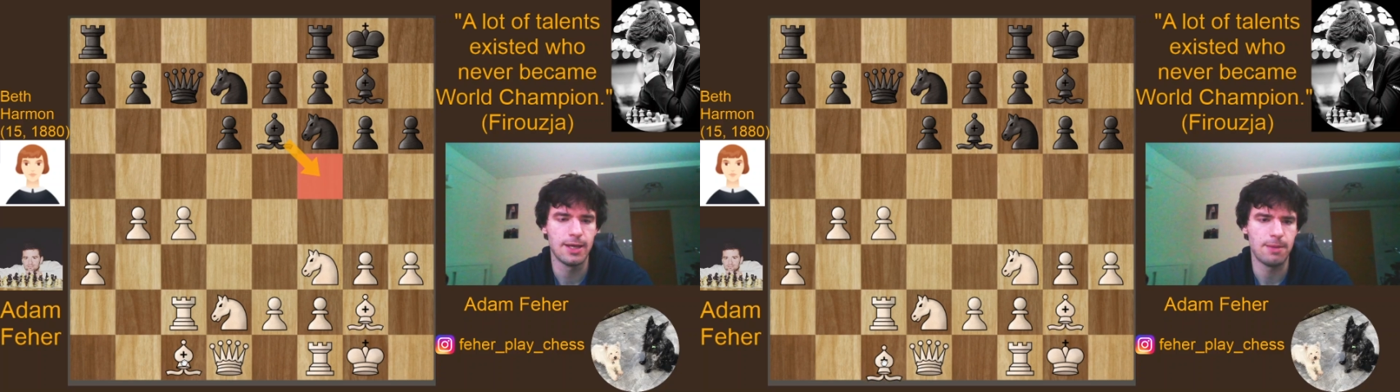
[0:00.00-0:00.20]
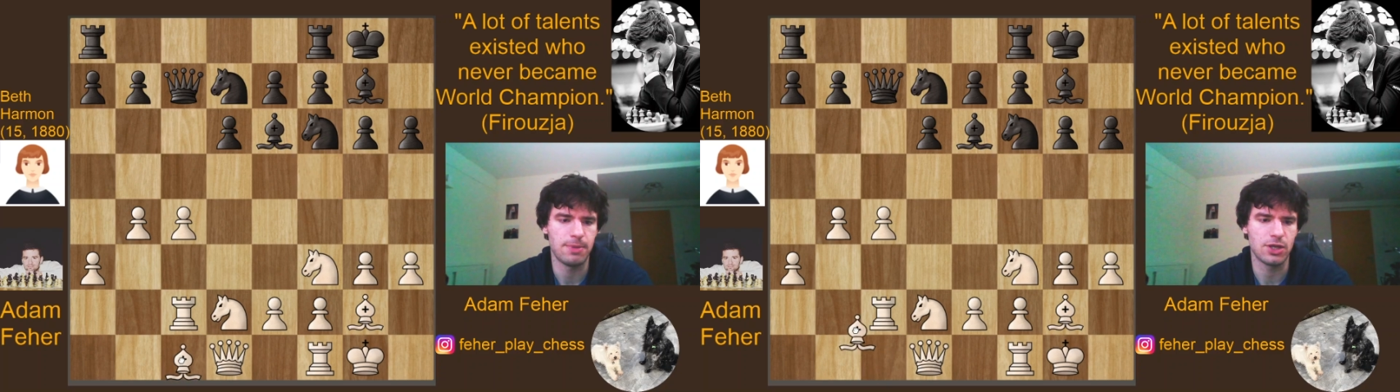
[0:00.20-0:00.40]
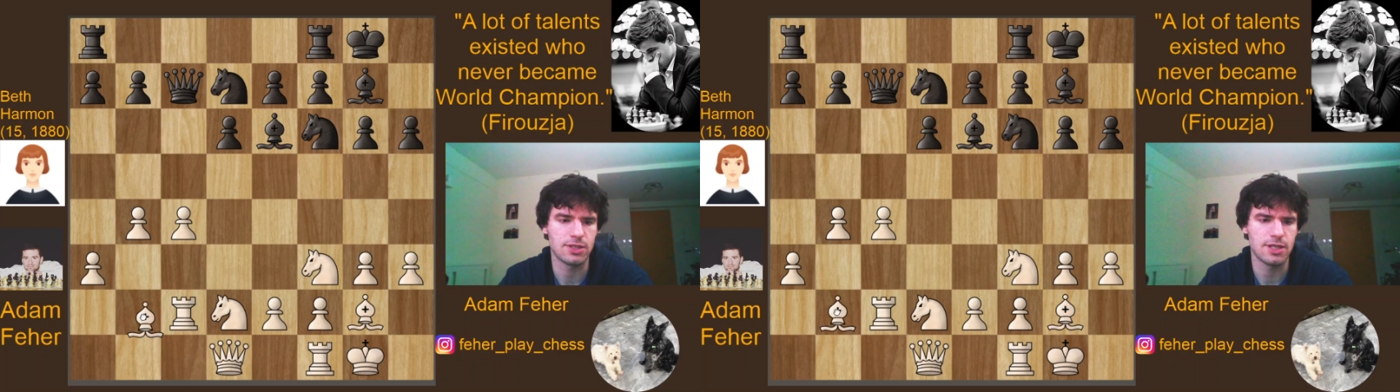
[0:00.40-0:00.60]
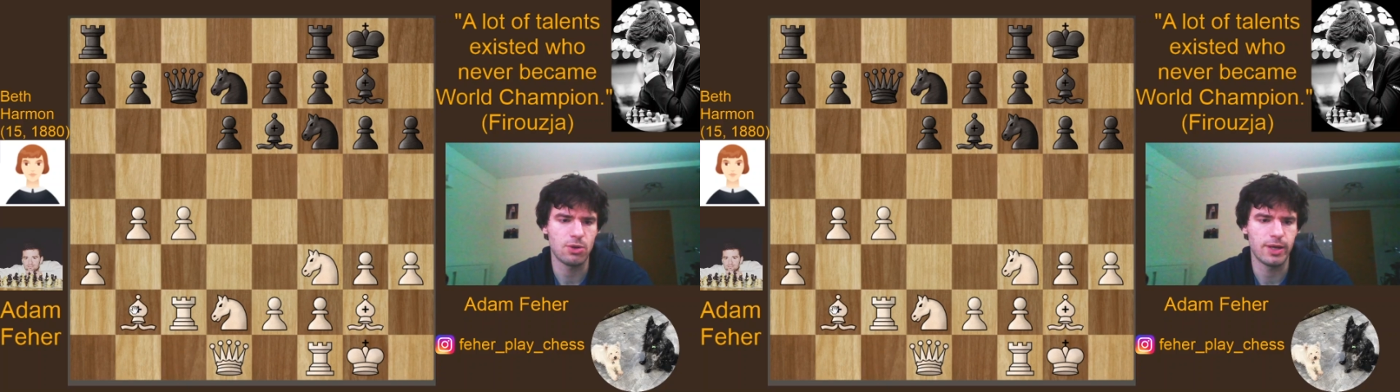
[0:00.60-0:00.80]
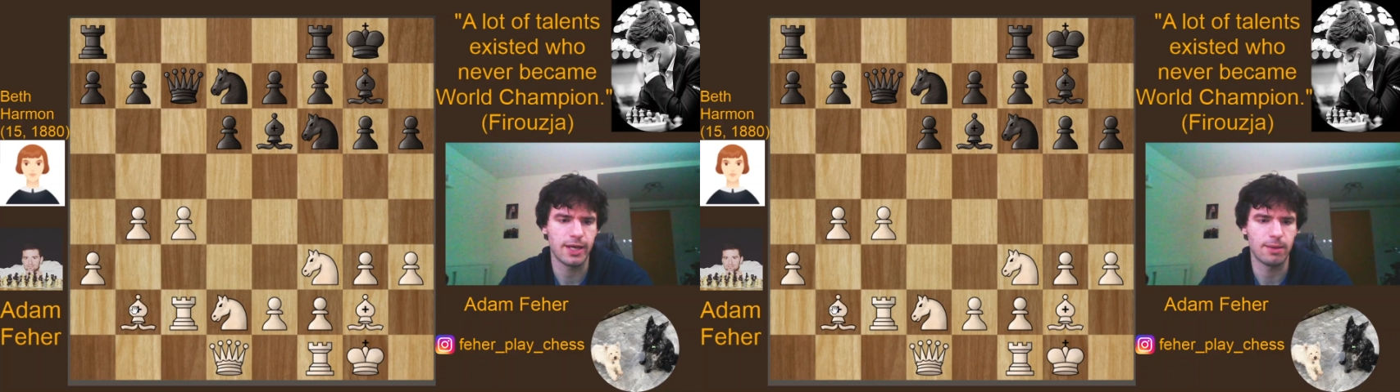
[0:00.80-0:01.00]
because now
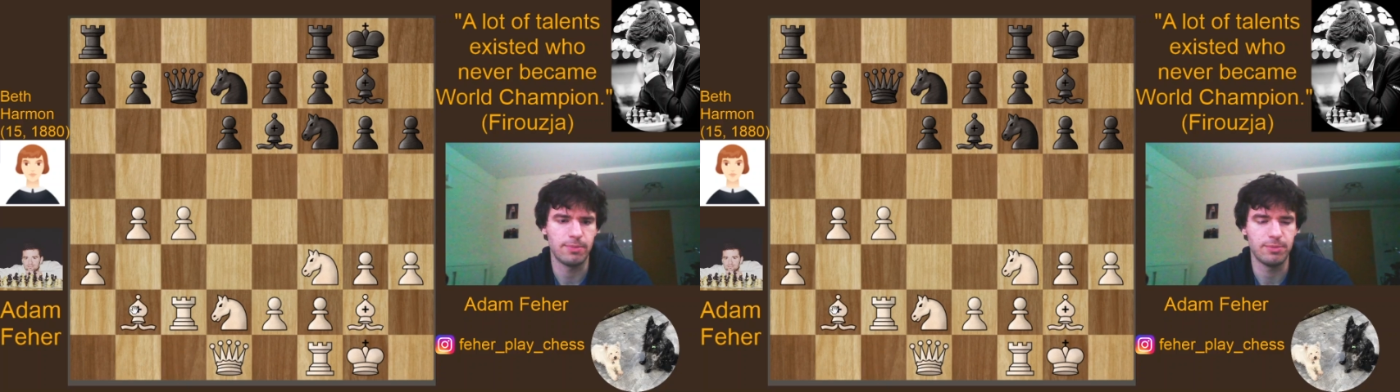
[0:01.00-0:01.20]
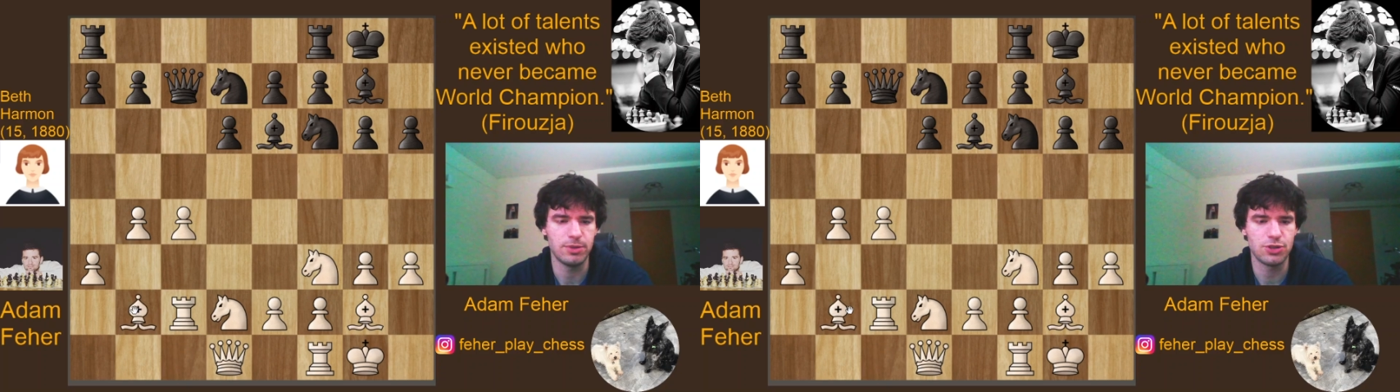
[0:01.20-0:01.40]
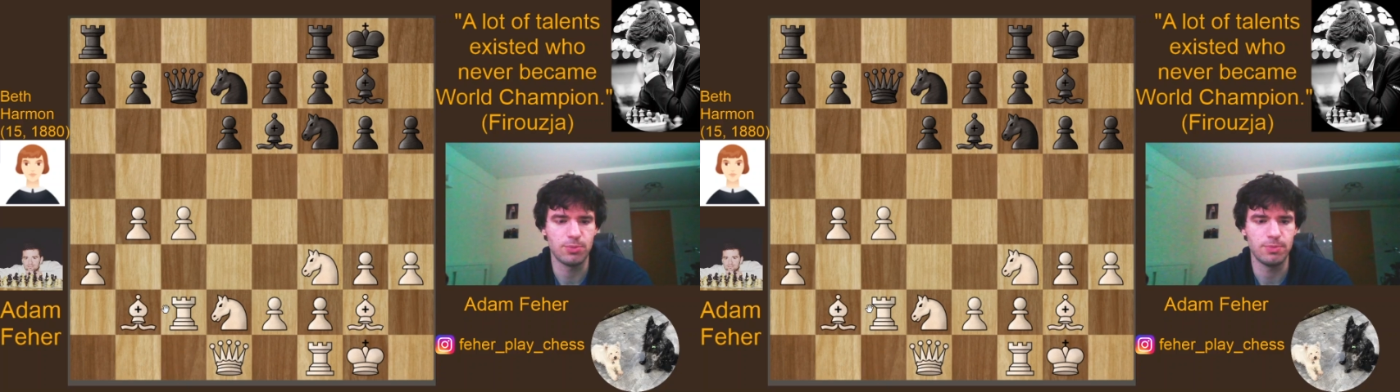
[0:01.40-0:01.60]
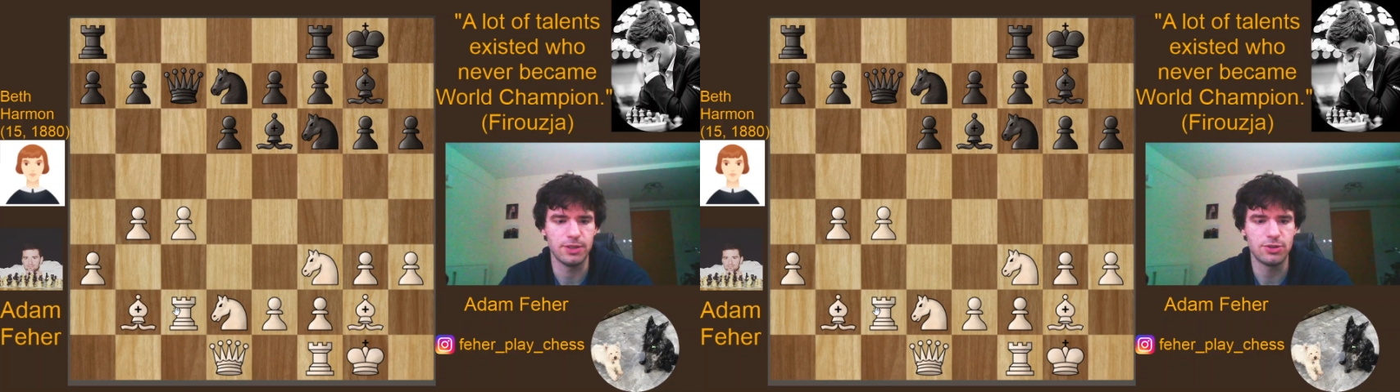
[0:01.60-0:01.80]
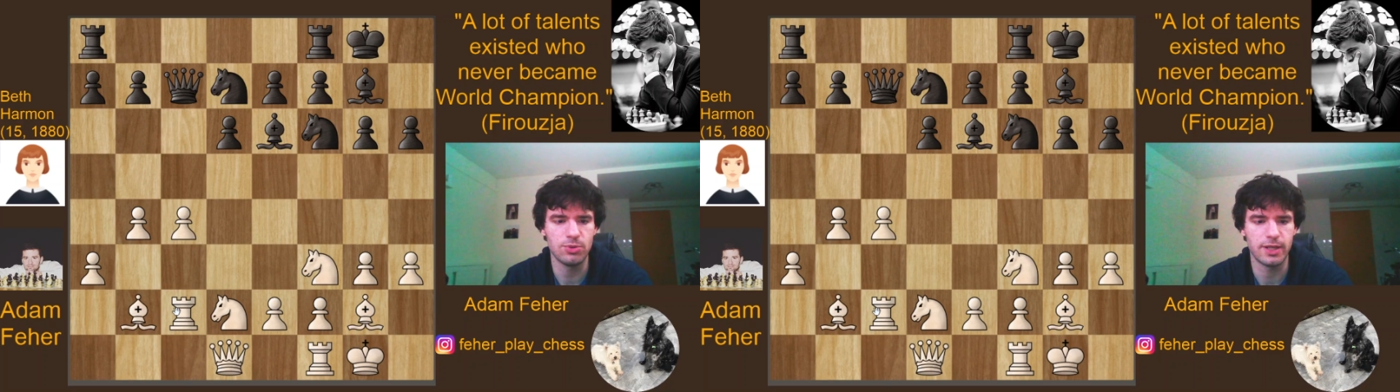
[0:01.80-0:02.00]
I can play bishop
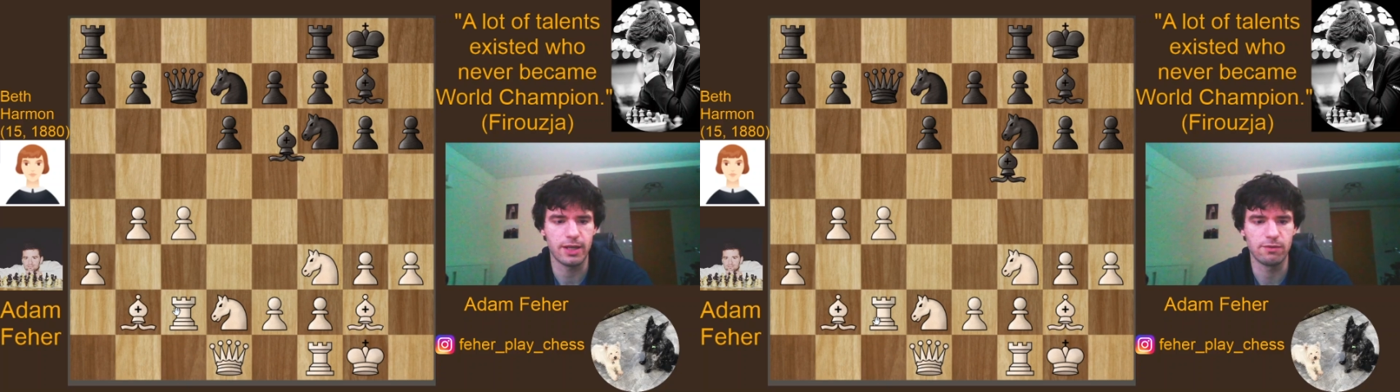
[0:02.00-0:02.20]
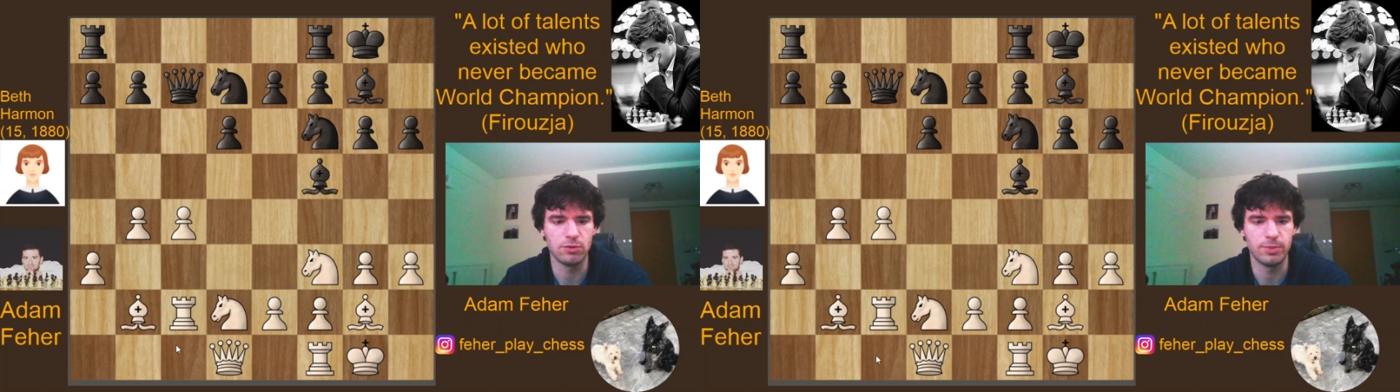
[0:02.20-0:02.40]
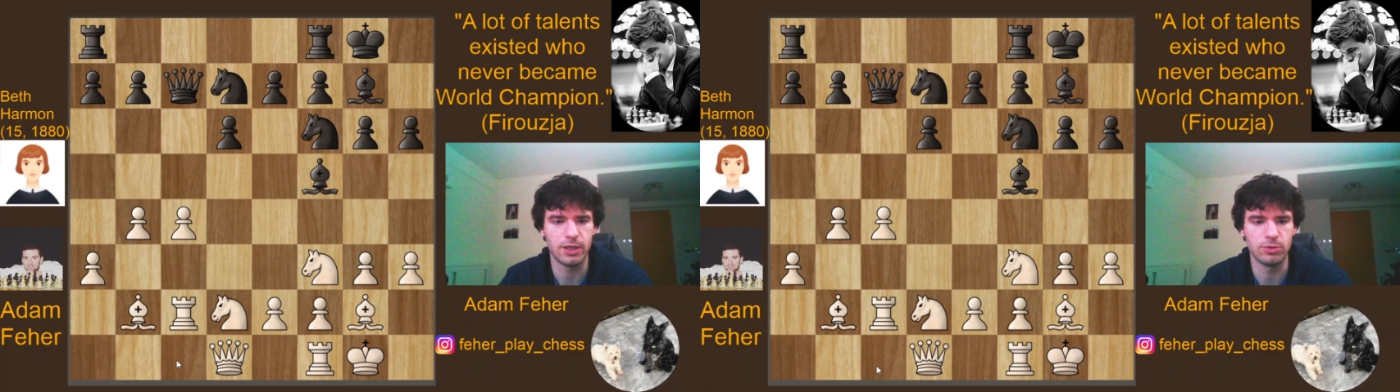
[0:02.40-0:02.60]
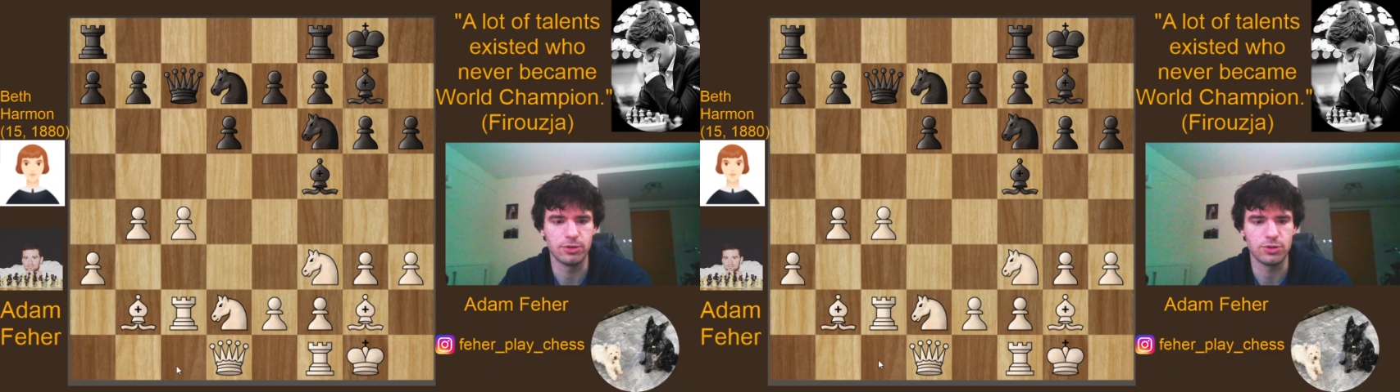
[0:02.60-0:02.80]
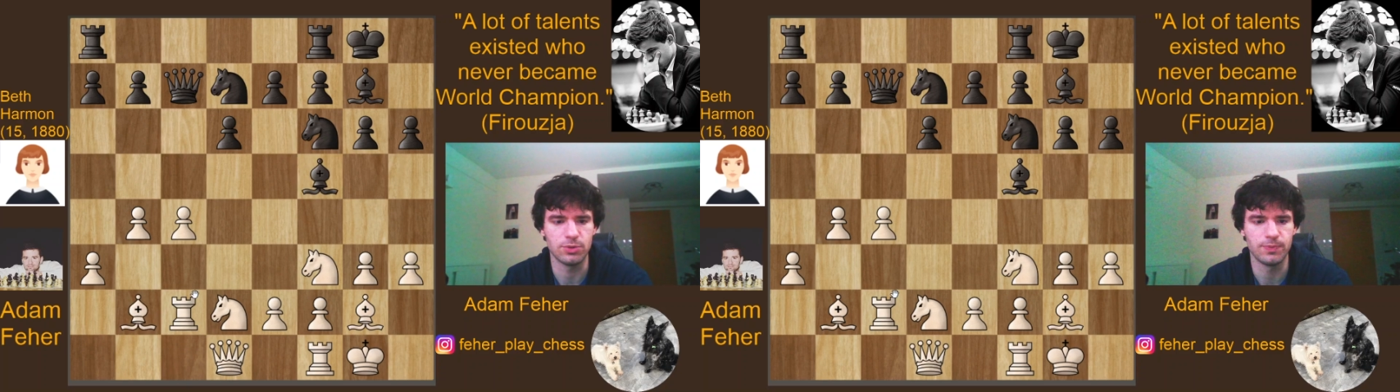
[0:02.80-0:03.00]
b2 and I will be able
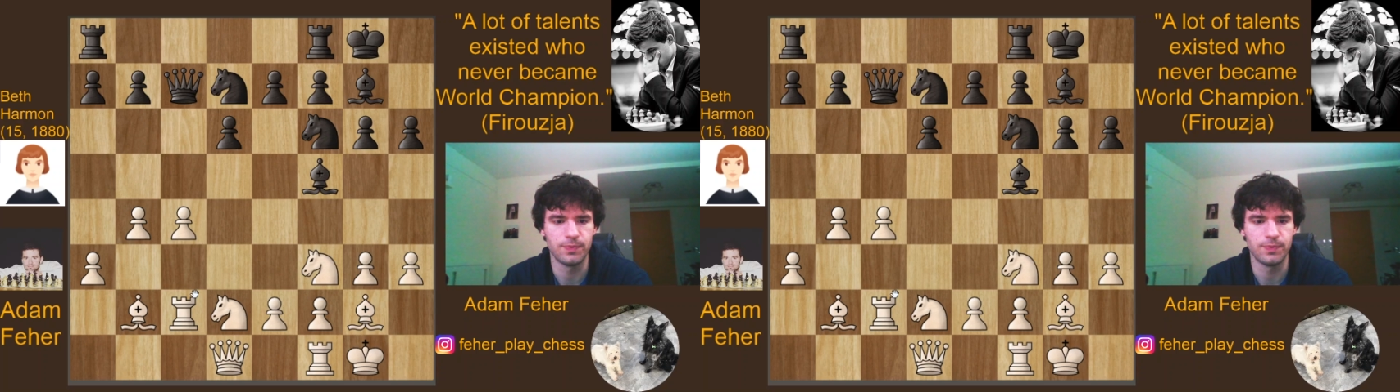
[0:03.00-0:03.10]
to,